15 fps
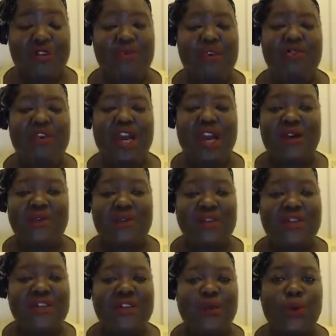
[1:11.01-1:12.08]
We've
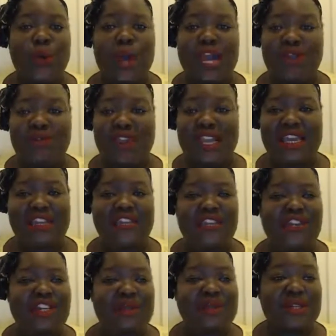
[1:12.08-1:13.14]
covered why
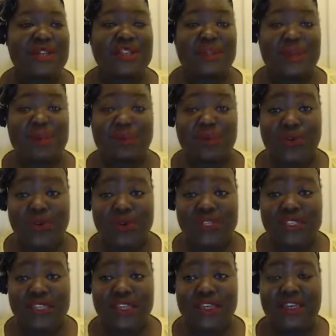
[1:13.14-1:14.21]
relationships are so
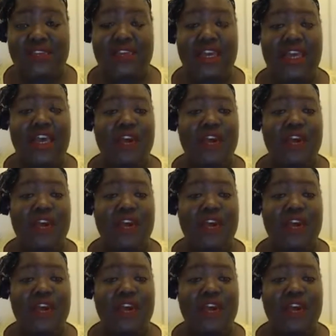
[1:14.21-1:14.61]
important.